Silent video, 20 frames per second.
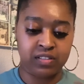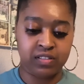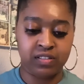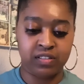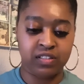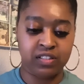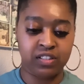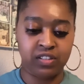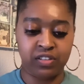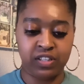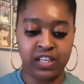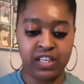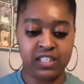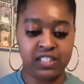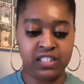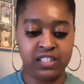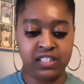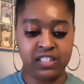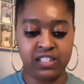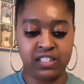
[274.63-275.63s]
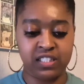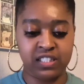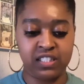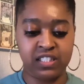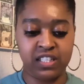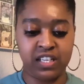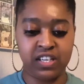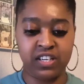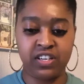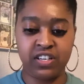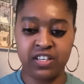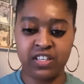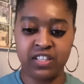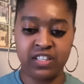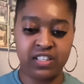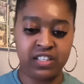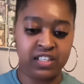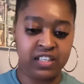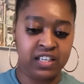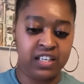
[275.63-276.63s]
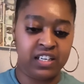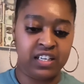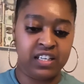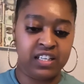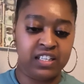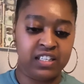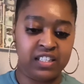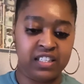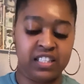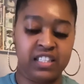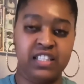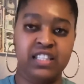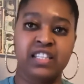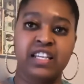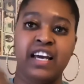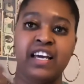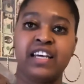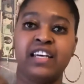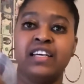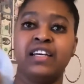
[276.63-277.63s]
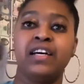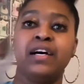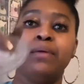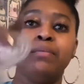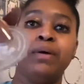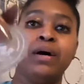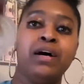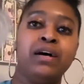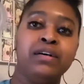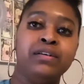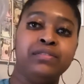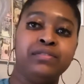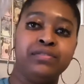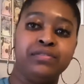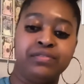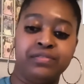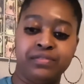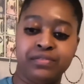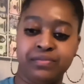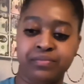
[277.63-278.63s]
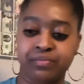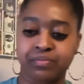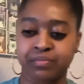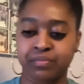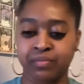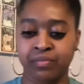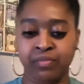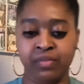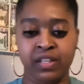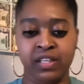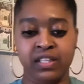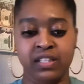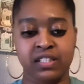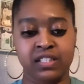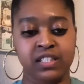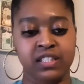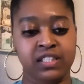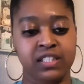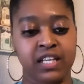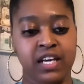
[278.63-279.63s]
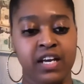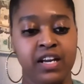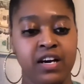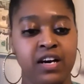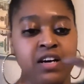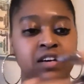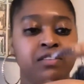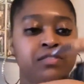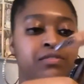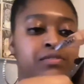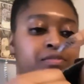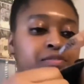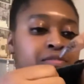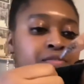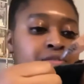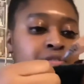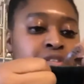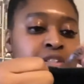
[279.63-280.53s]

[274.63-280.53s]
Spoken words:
So yes, it's a sticker that can come off. Took that off.